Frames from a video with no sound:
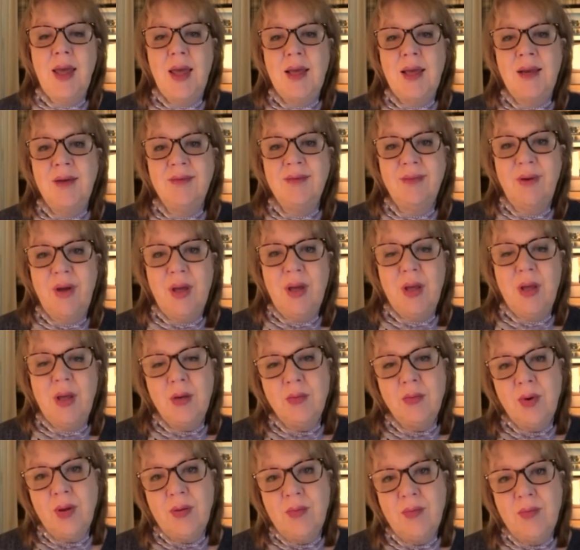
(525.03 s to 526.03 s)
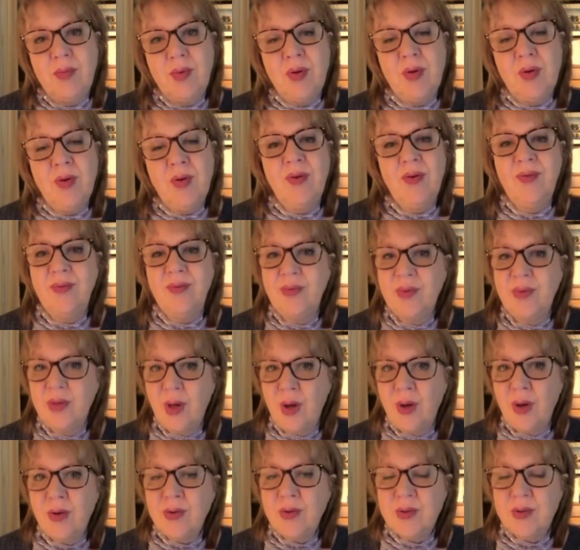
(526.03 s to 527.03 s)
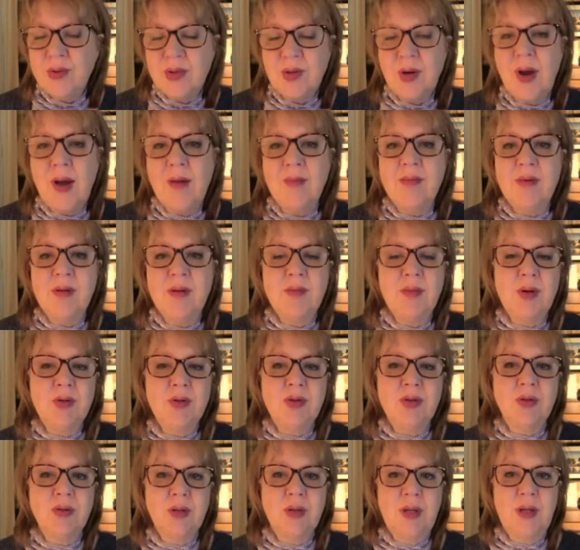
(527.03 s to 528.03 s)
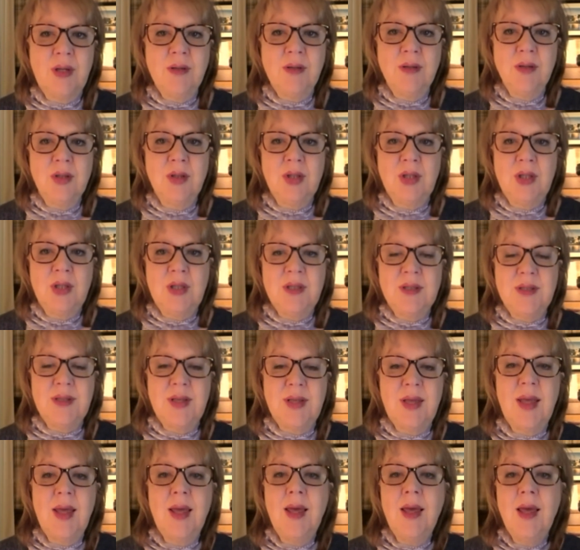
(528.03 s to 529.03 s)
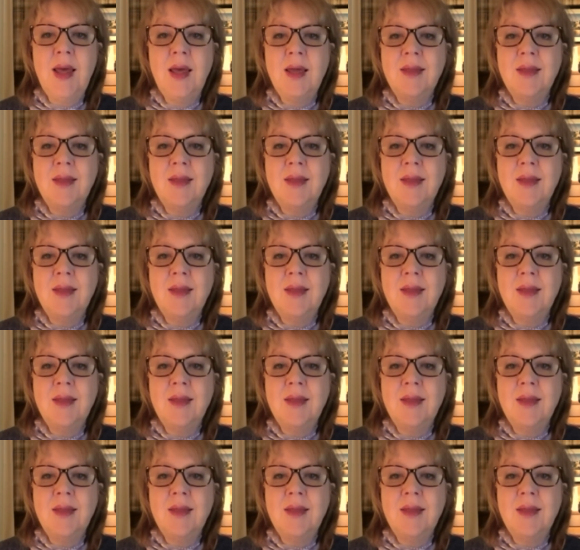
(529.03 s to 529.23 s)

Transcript: And if we can remove those trapped emotional energies,